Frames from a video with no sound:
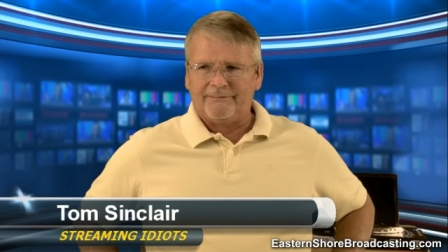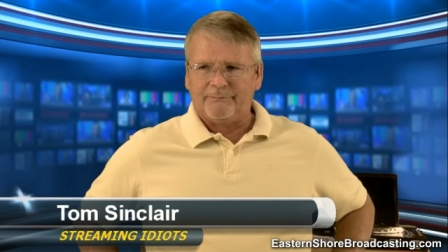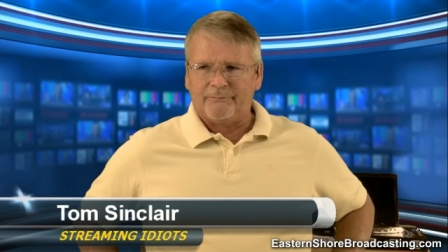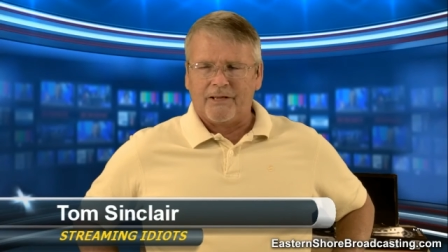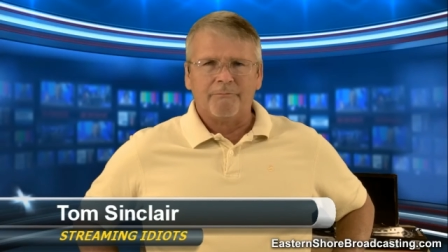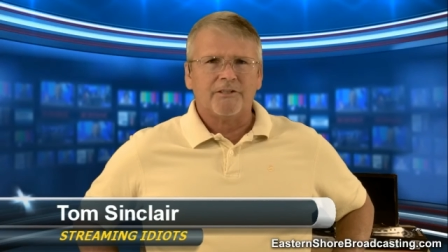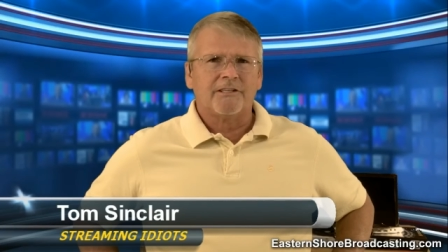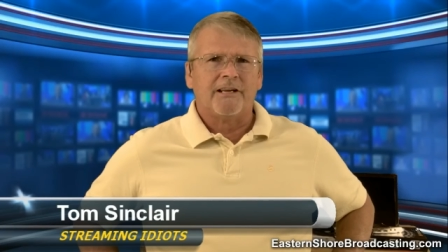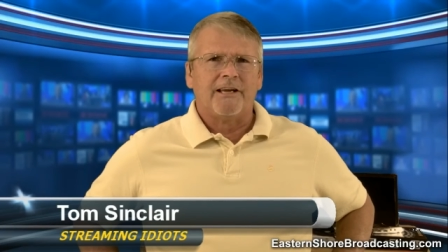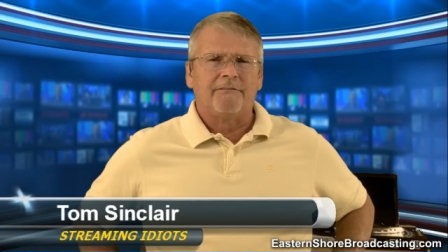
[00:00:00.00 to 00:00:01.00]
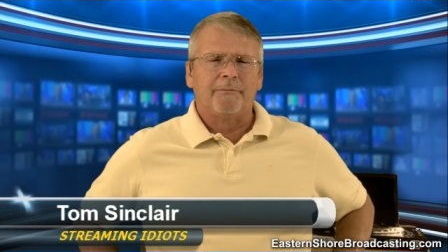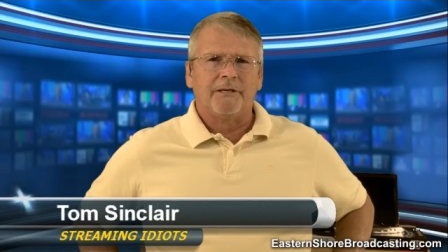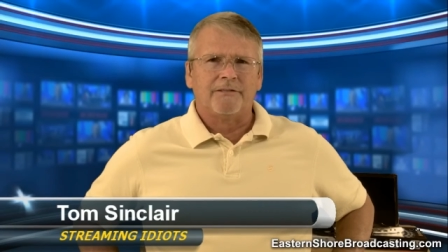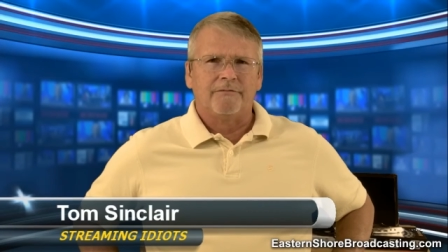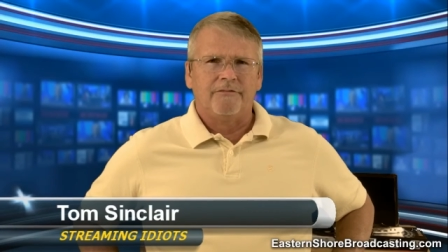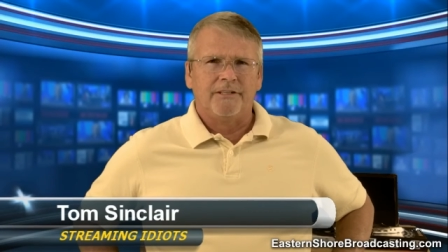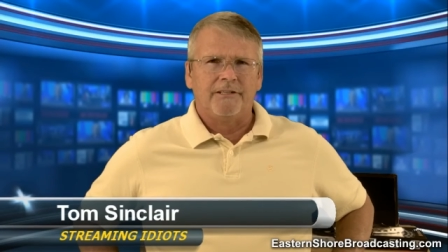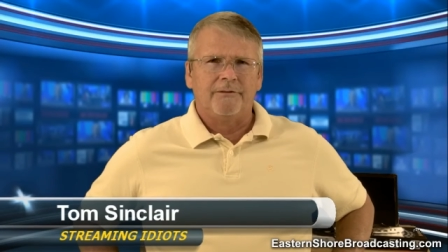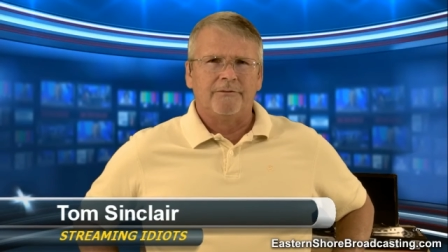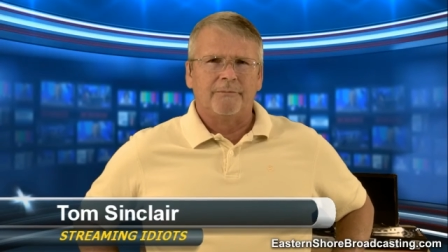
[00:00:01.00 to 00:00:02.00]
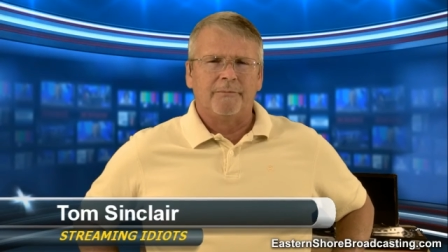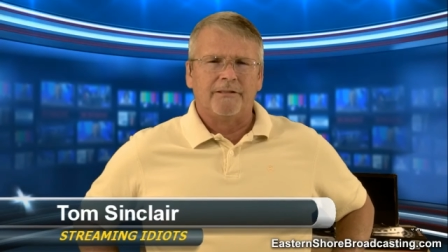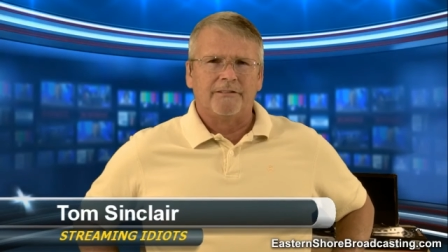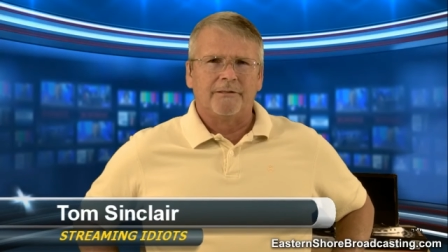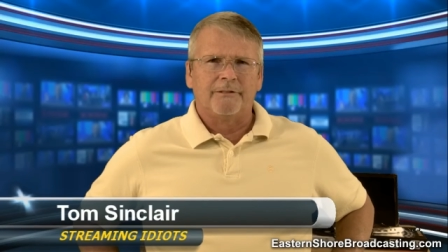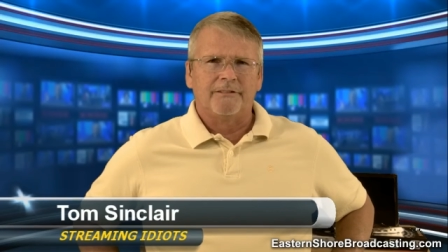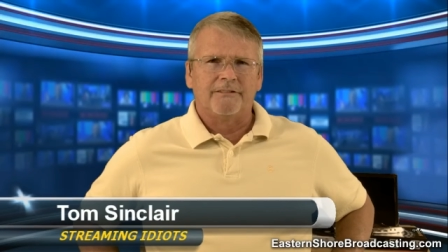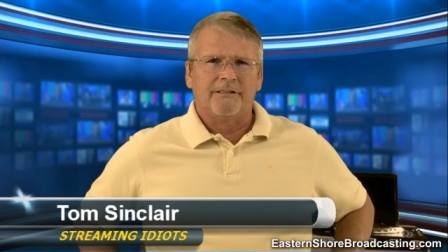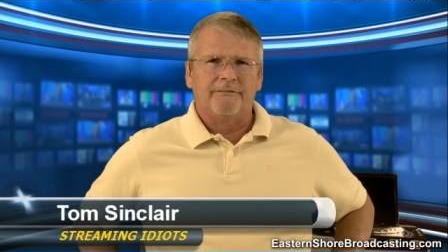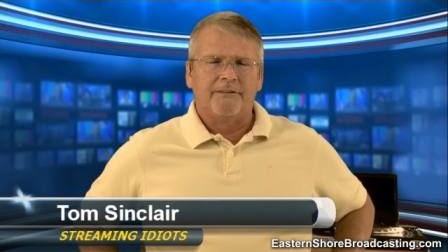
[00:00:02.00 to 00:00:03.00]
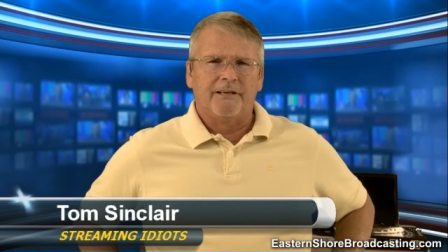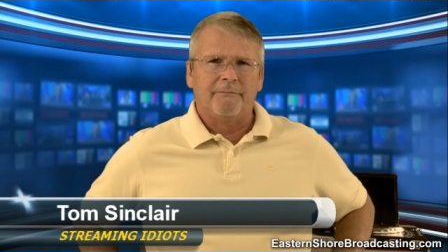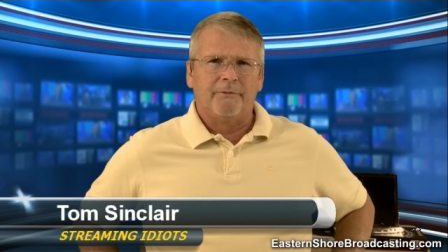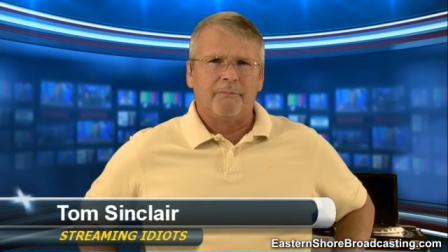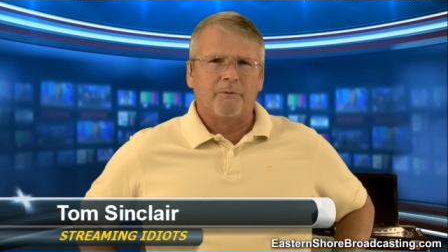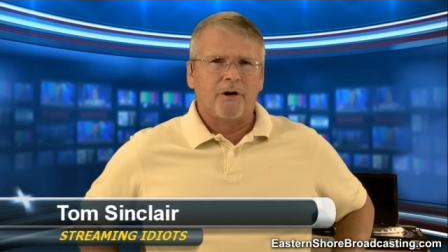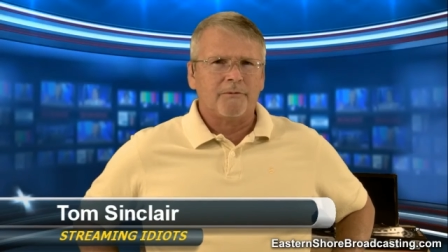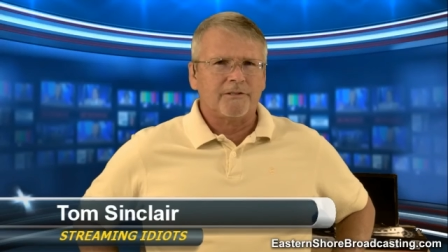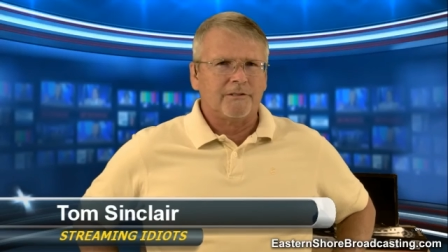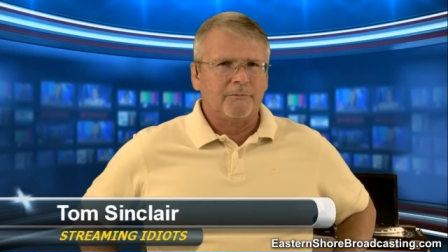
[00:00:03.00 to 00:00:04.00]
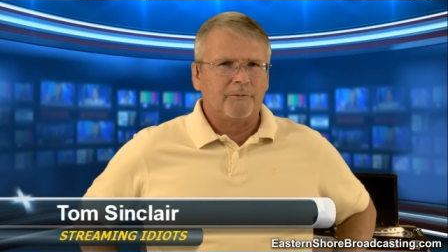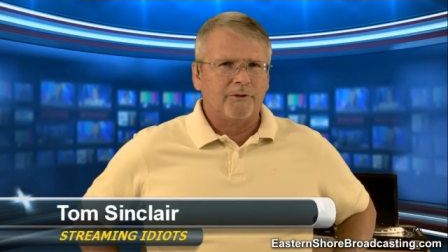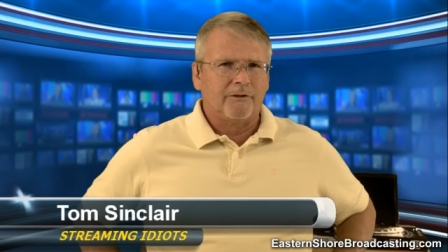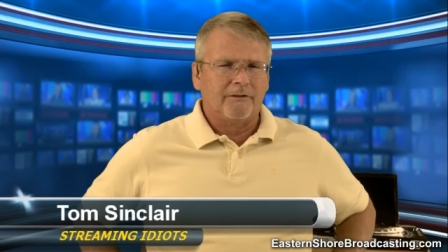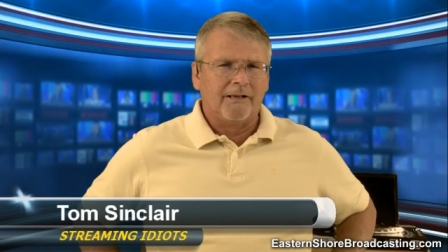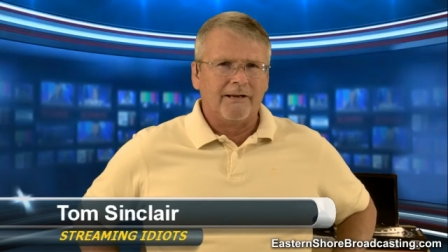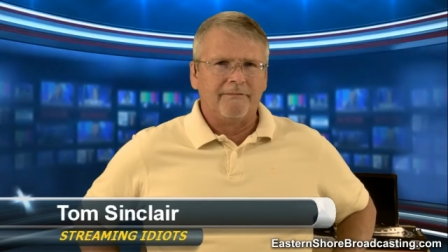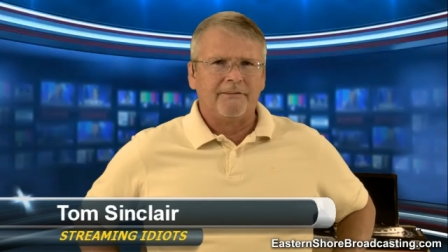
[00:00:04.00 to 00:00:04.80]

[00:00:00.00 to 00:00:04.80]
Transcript: I'm just going to have to make some videos about some of the stuff that I've been promising to put on live,